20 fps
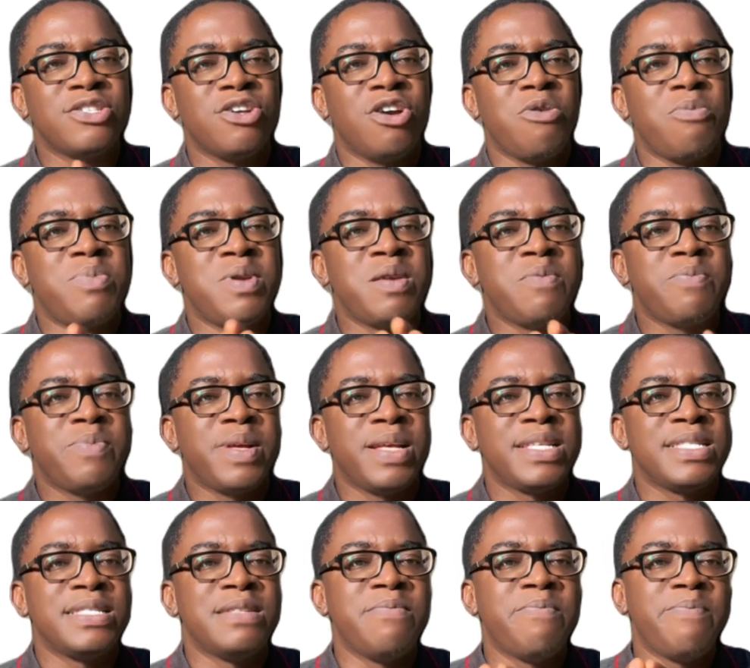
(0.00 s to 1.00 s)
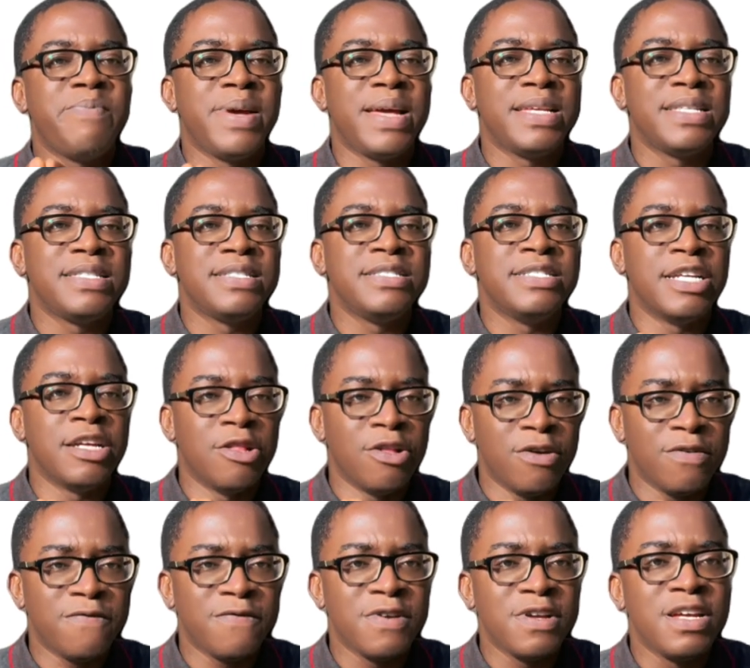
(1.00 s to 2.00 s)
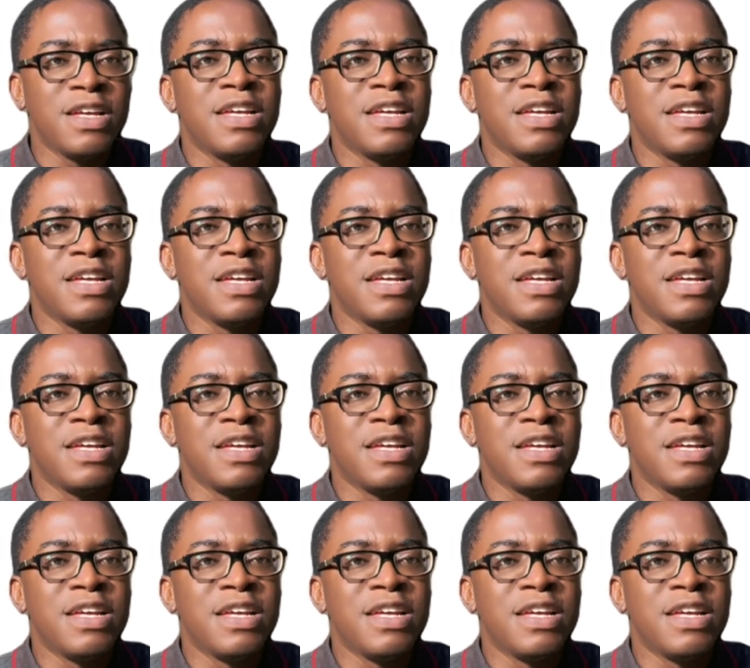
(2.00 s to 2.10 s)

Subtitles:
or prepares the best jollof,